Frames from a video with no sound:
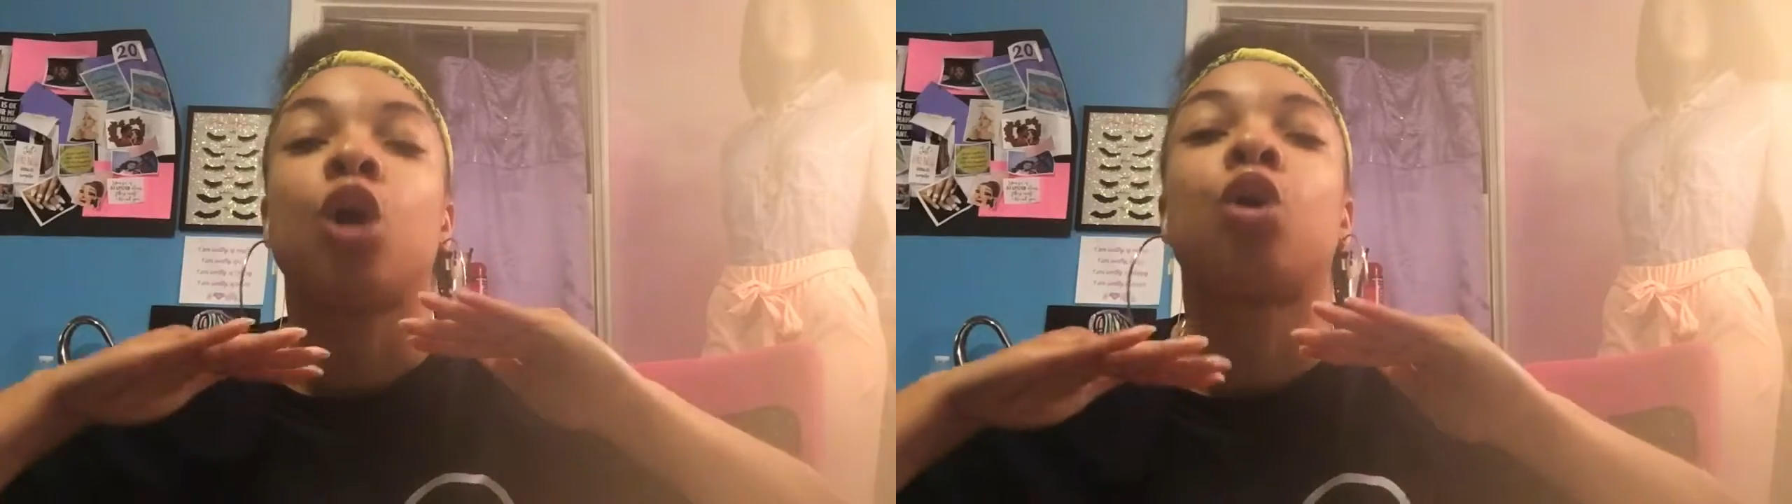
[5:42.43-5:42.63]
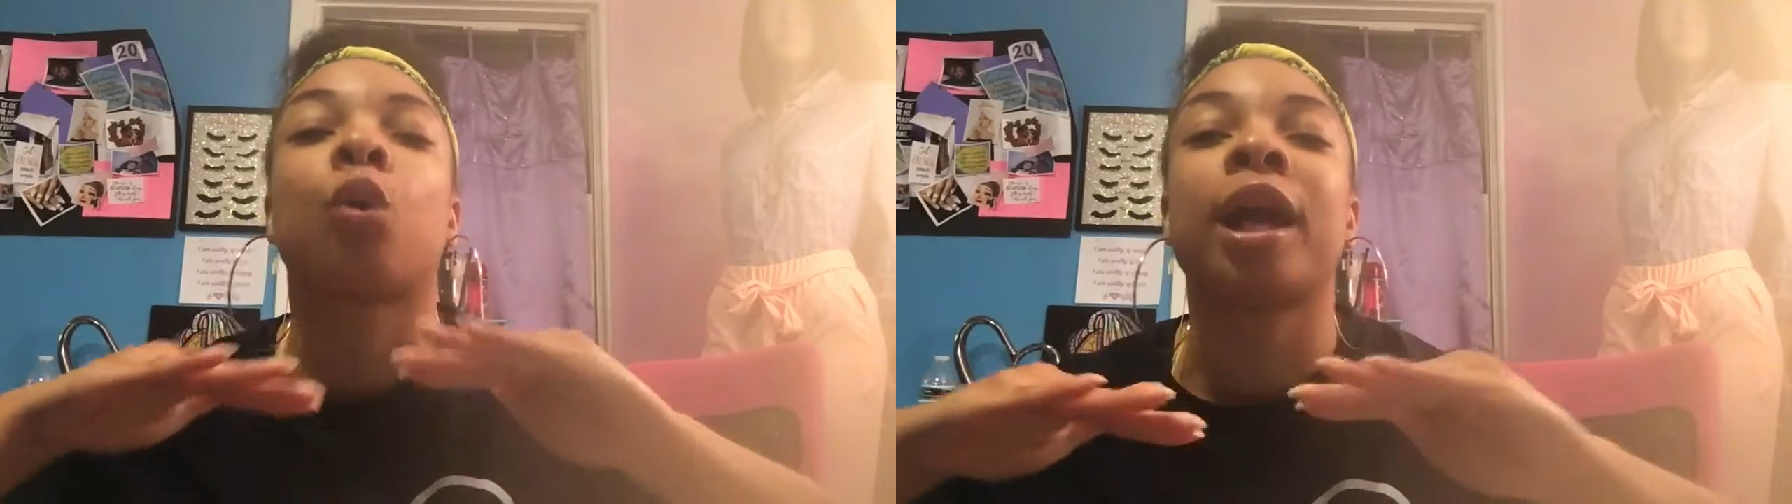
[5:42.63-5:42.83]

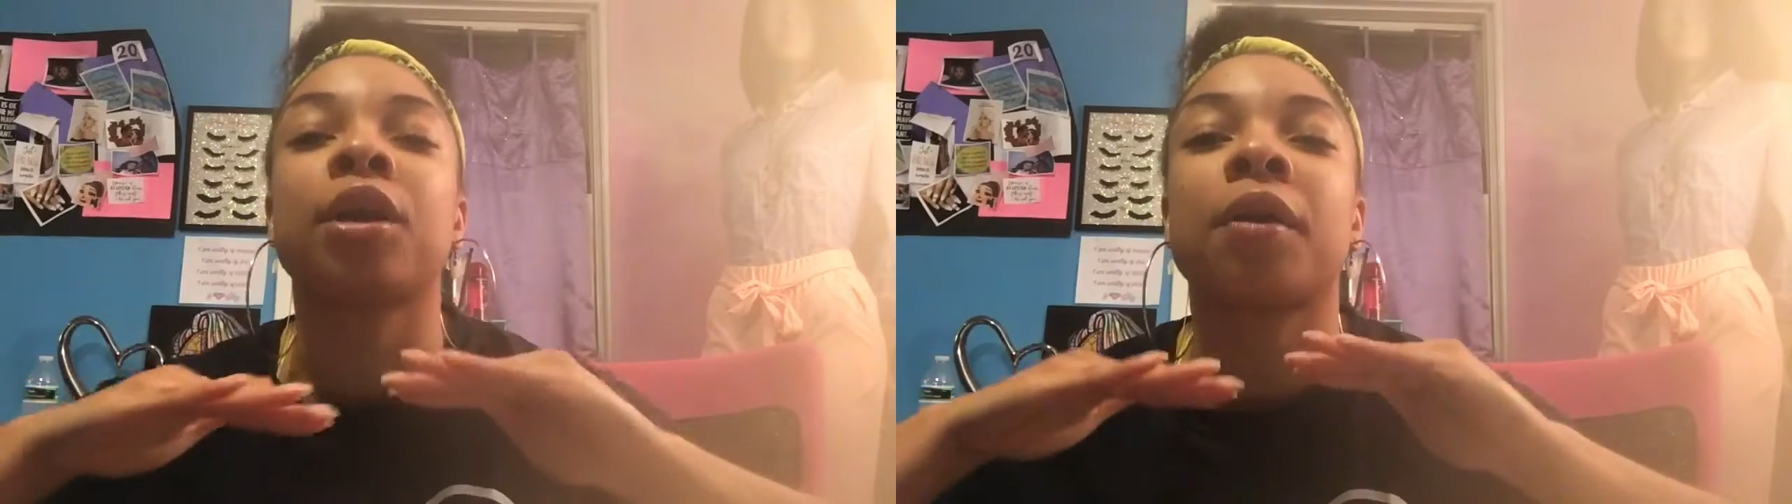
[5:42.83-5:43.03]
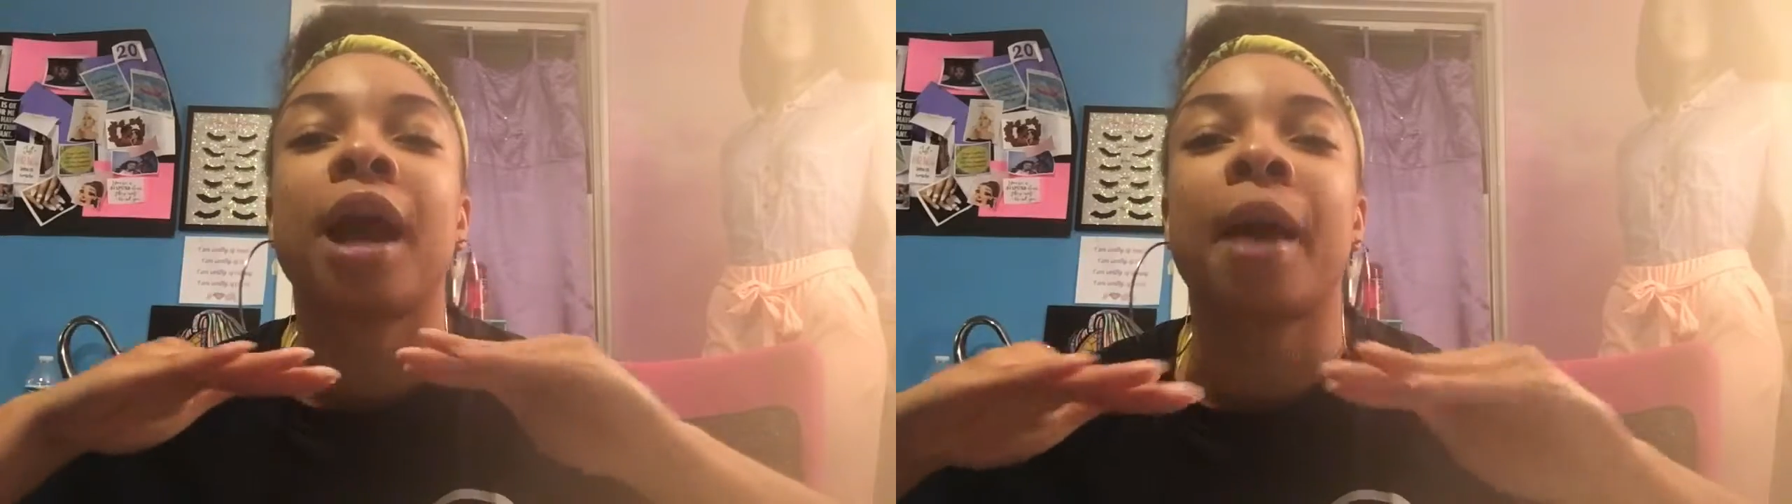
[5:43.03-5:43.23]

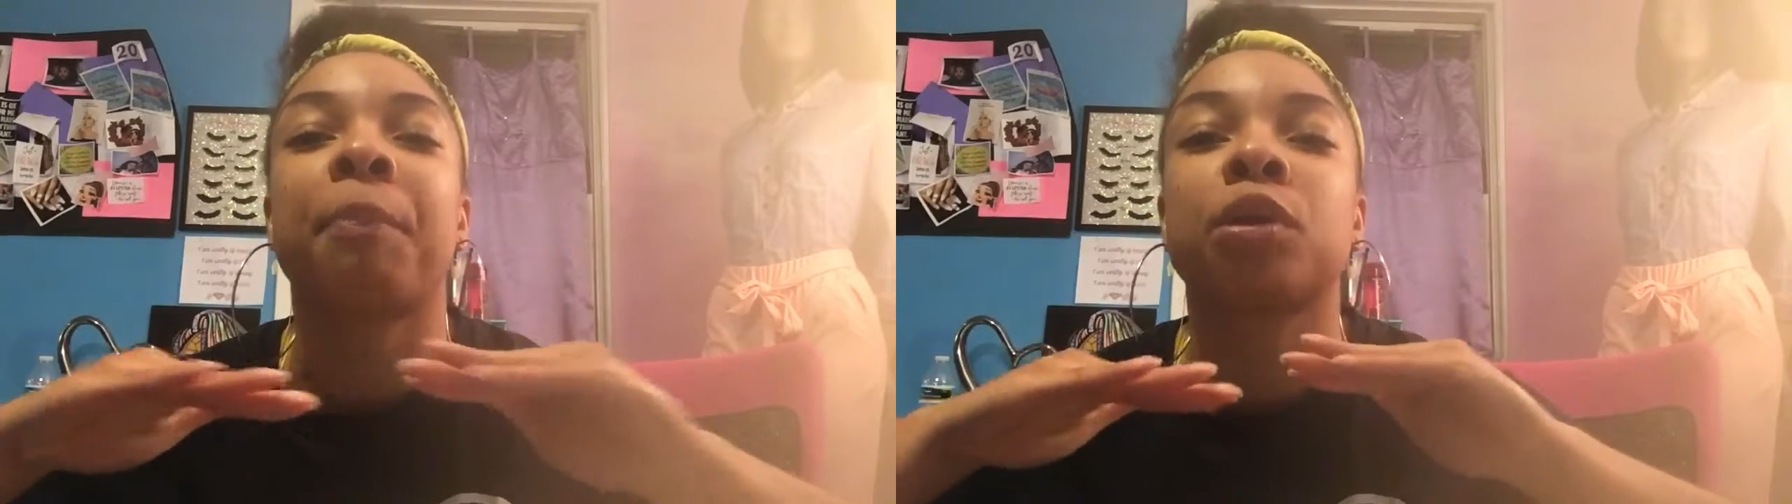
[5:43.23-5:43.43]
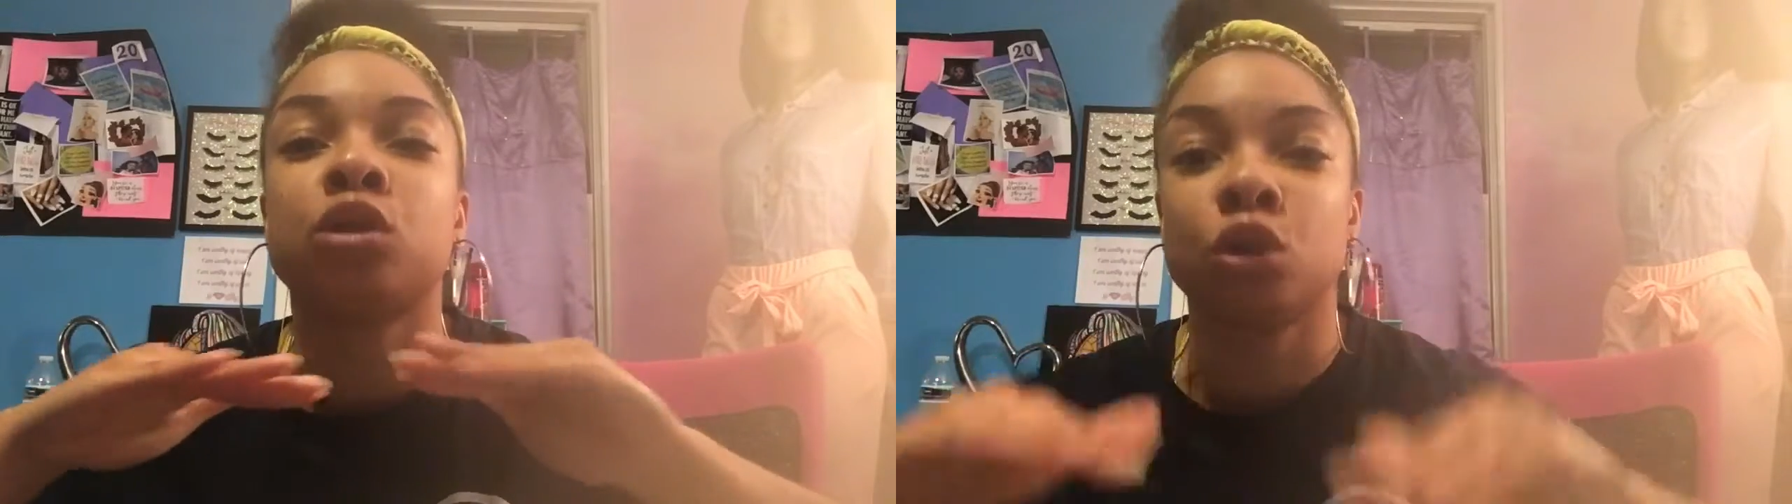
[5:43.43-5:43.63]
greater
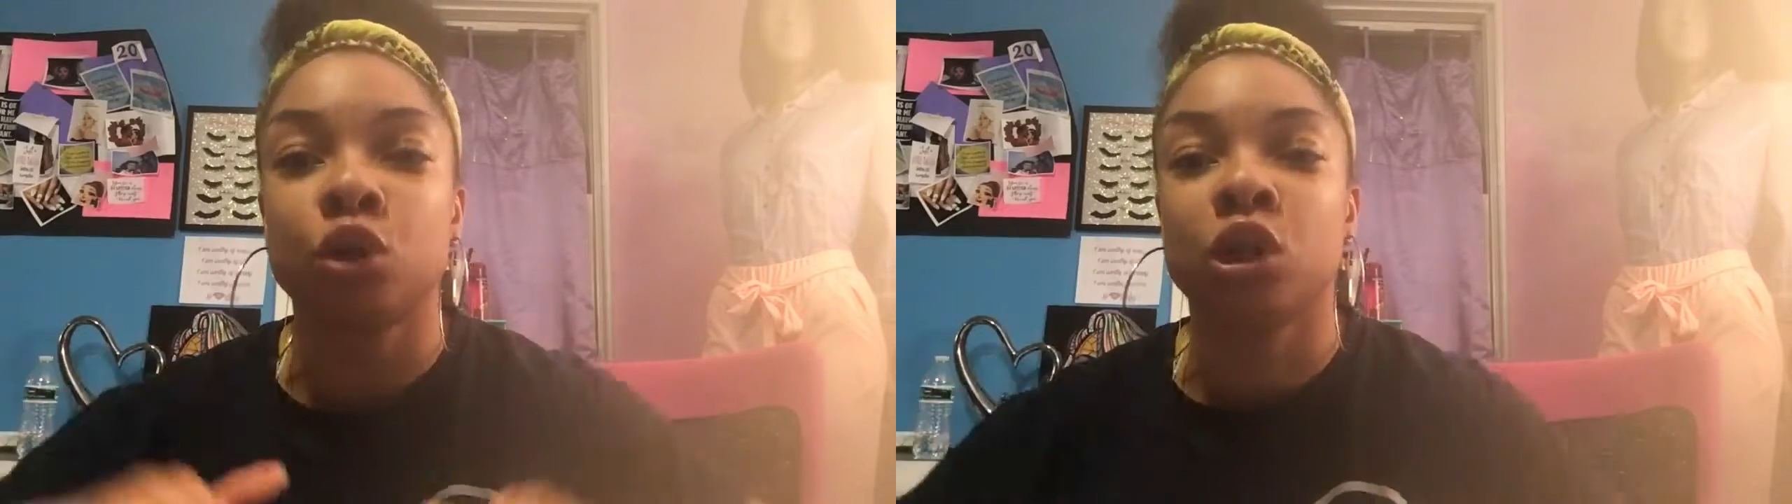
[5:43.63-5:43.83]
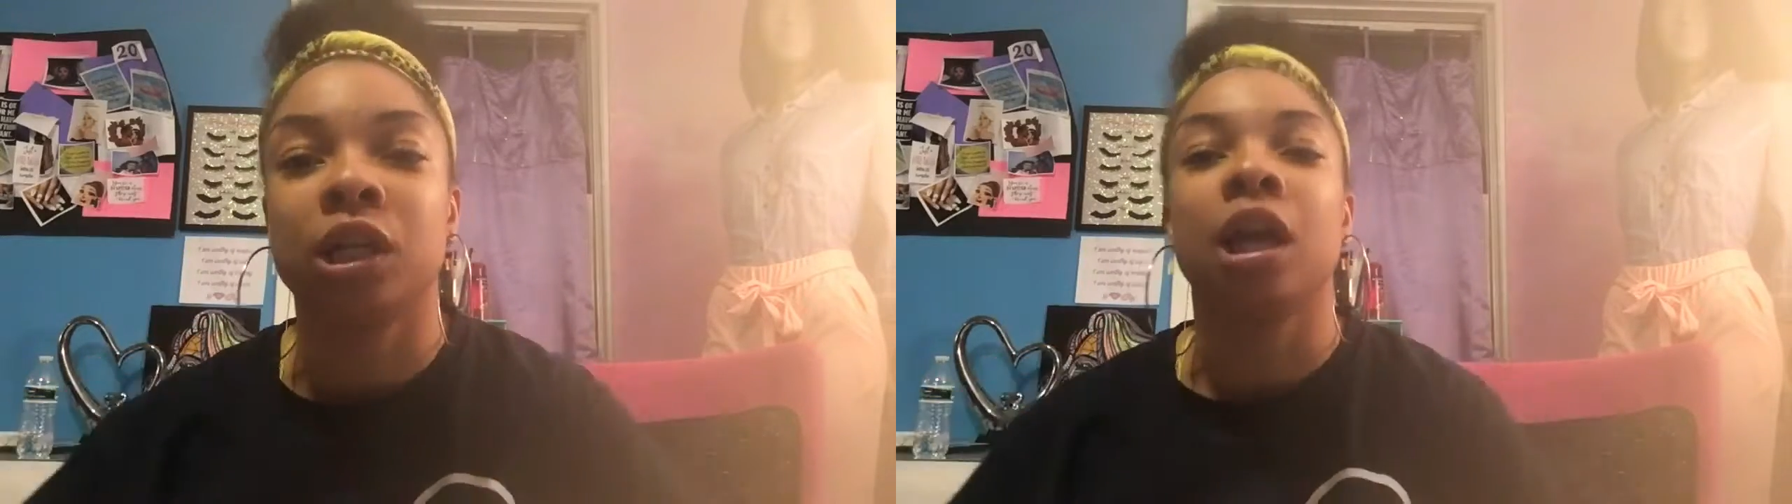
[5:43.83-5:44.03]

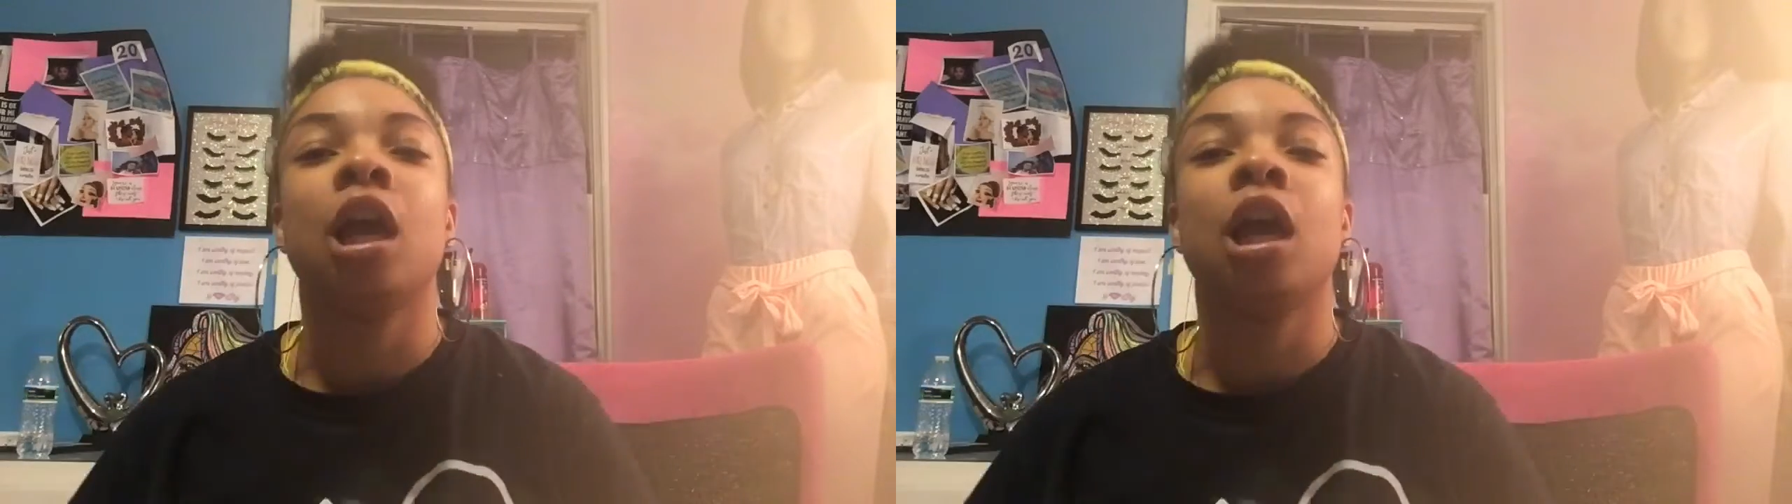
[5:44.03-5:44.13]
opportunity.